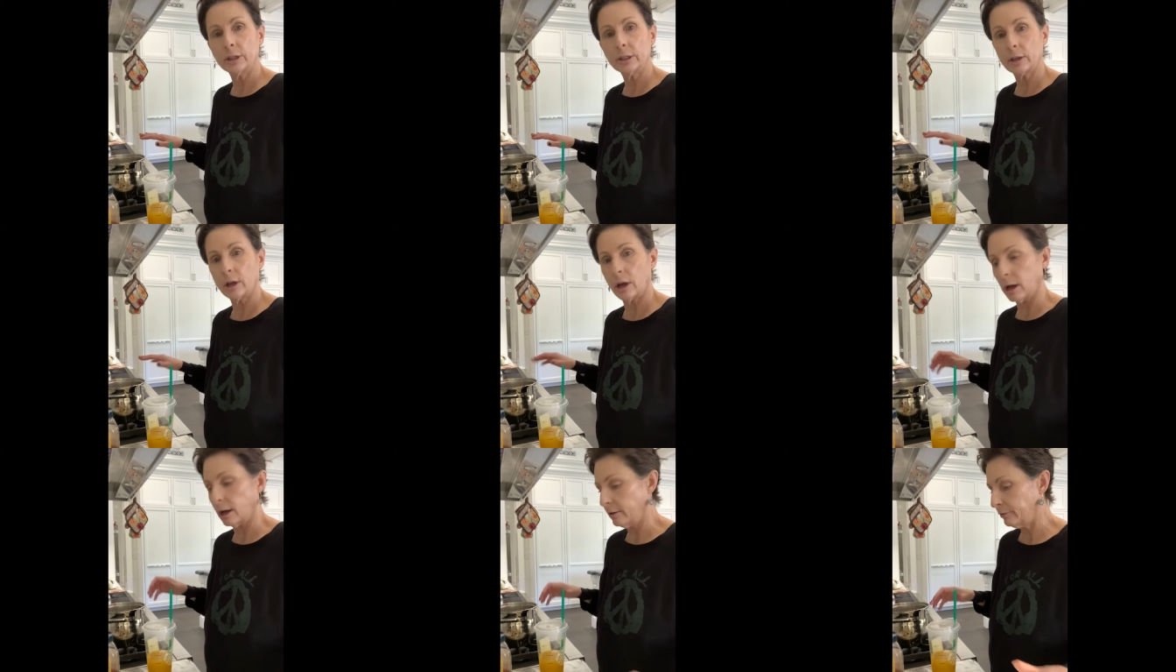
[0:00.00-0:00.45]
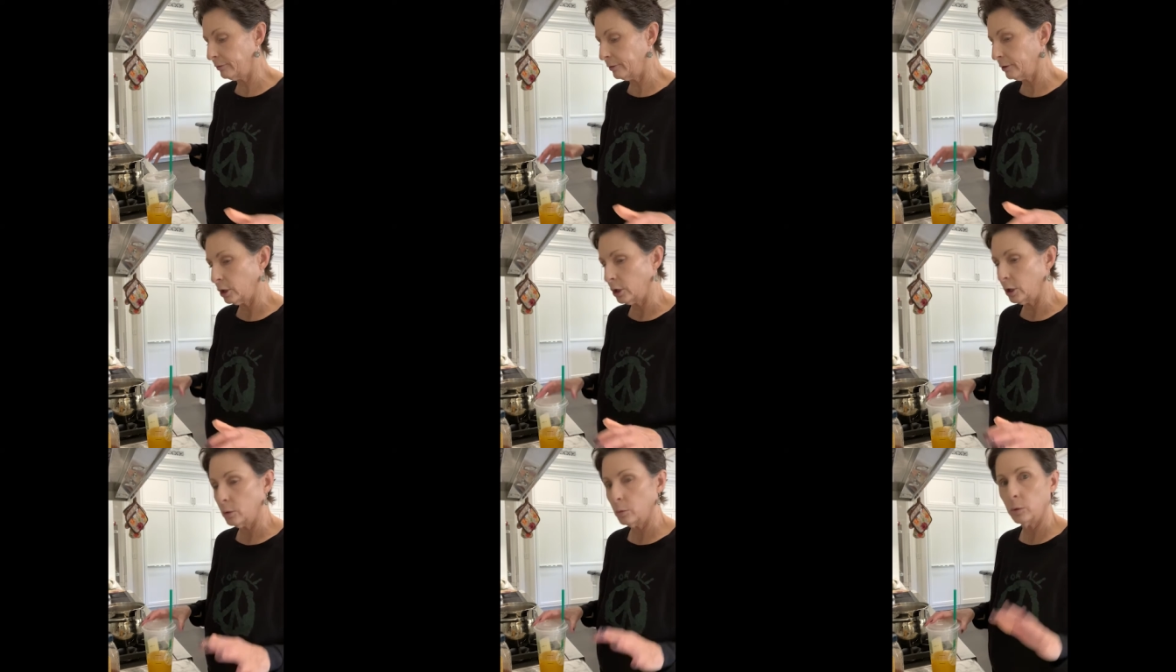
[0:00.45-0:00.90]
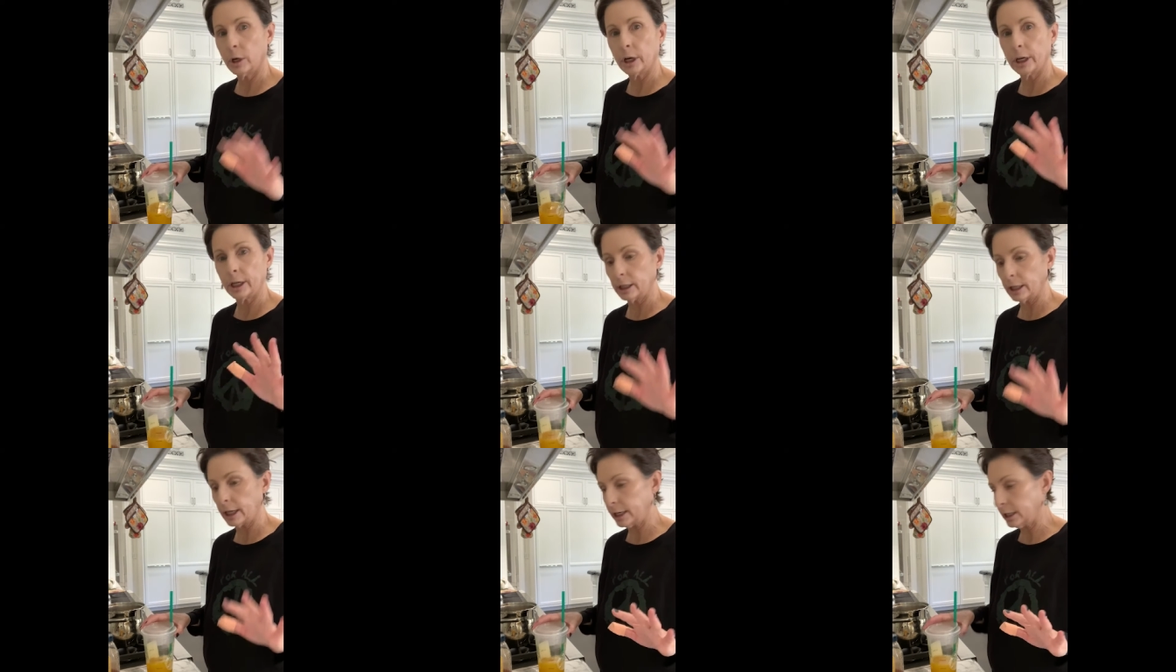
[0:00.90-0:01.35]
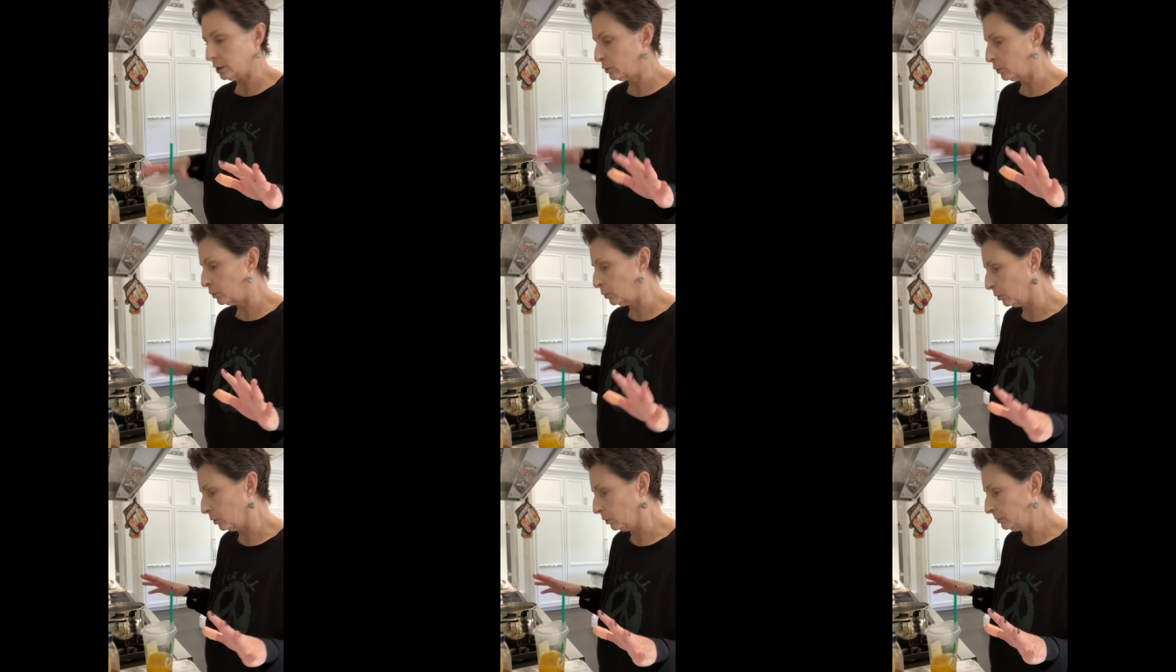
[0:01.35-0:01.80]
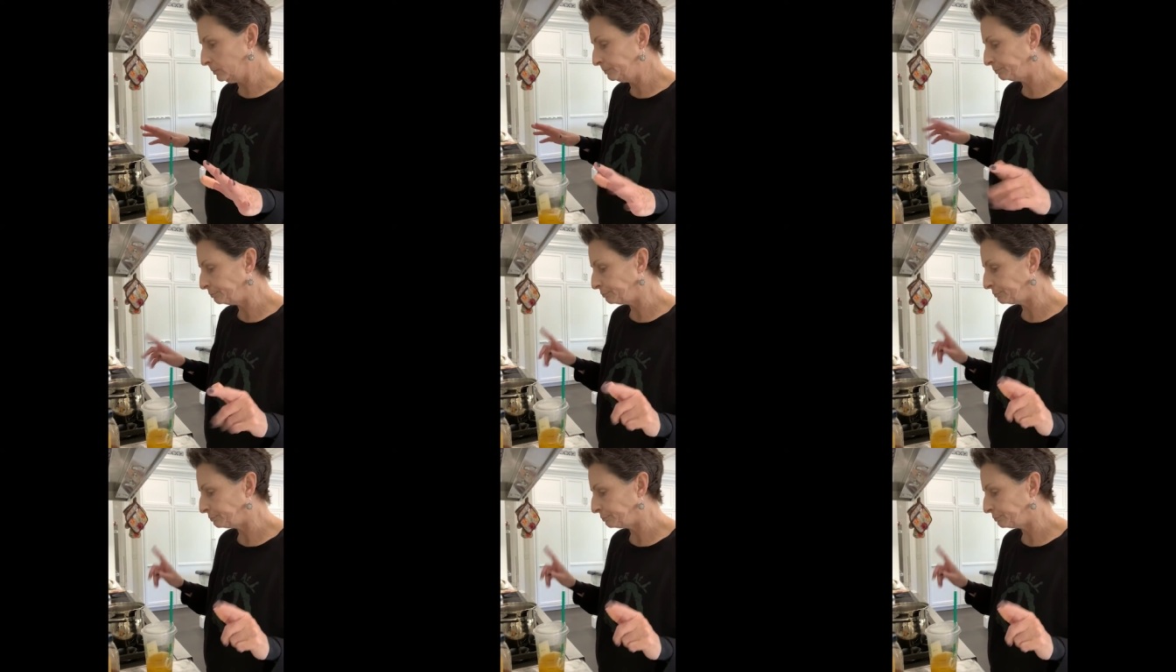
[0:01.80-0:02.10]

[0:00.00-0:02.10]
off. We're gonna let it cool.